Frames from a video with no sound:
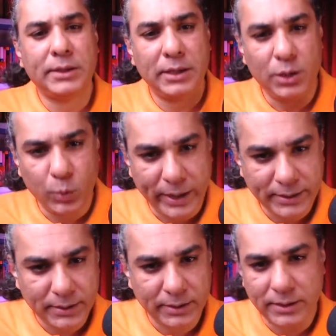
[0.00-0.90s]
but the
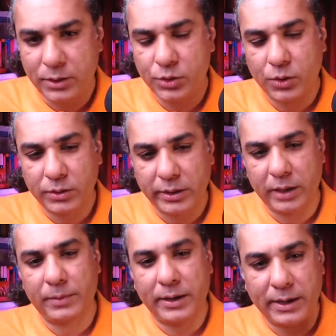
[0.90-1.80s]
US has ensured that
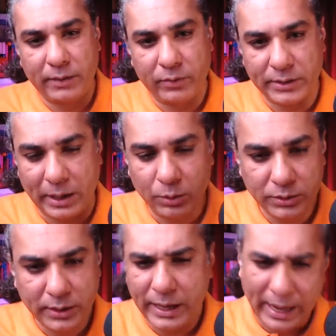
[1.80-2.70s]
Imran Khan was
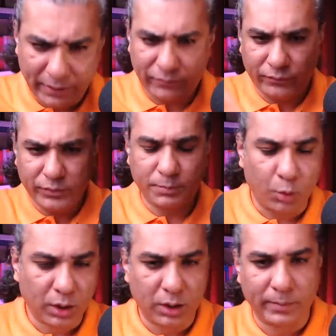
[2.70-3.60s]
ousted. I have
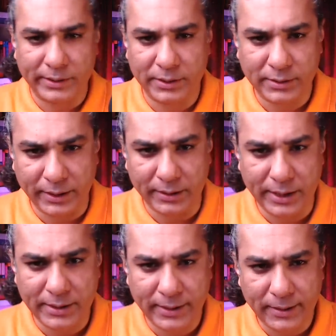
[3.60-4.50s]
spoken about this in
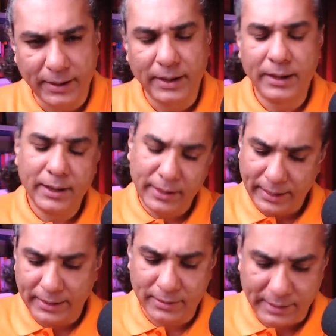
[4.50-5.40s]
detail.
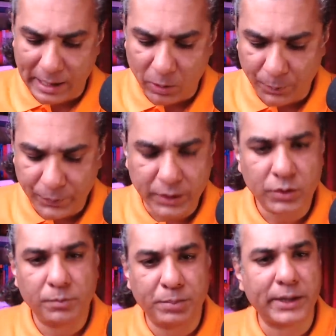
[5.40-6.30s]
And now
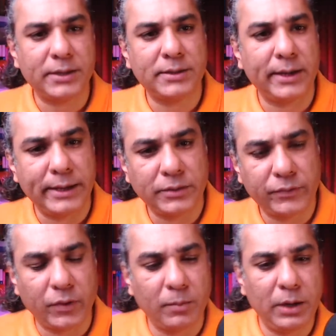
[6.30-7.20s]
Pakistan is
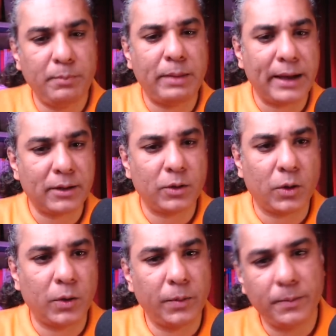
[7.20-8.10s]
firmly back
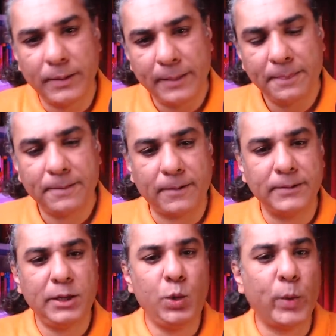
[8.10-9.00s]
on, on
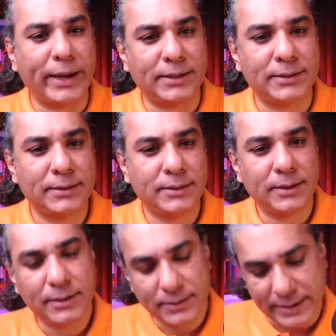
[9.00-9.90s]
the US
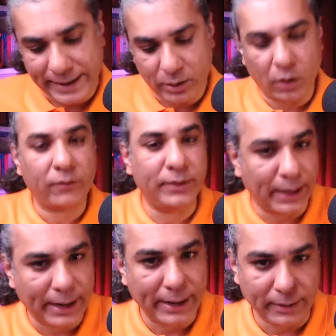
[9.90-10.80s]
side of the
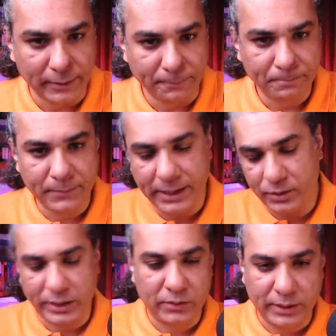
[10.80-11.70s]
aisle. The
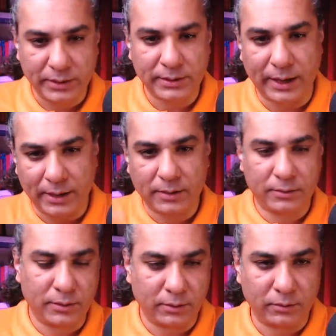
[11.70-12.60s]
generals are
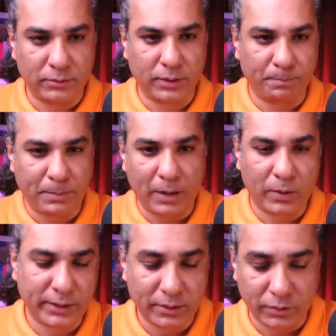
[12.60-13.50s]
the, the
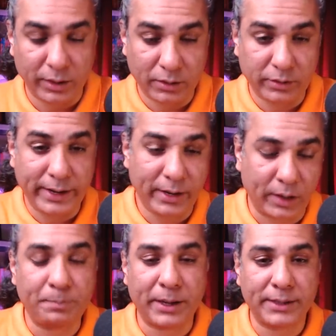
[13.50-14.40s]
power that re really
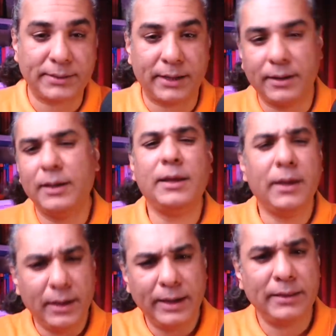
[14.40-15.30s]
run Pakistan,
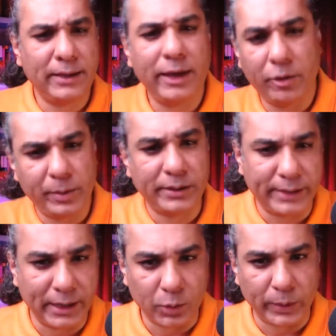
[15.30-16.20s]
and they have been
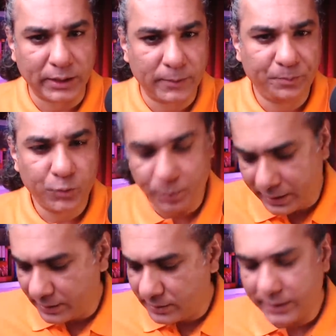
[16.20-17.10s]
dealt with. So
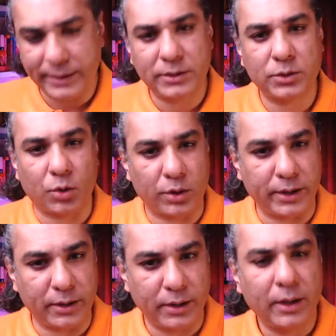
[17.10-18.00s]
Pakistan is
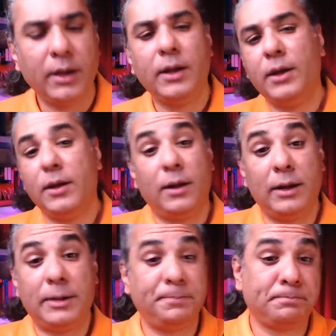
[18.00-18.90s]
sorted.
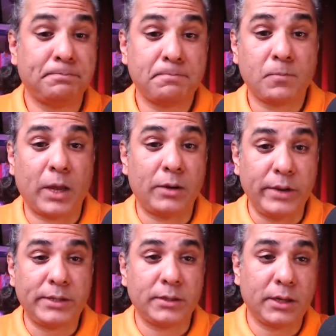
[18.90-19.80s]
Um, and
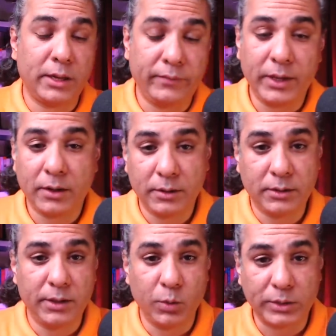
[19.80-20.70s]
recently, we heard the
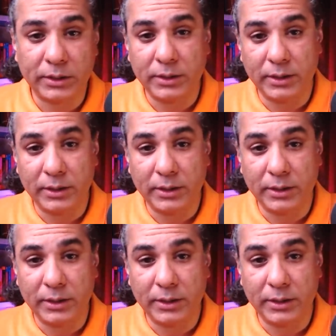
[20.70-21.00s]
news that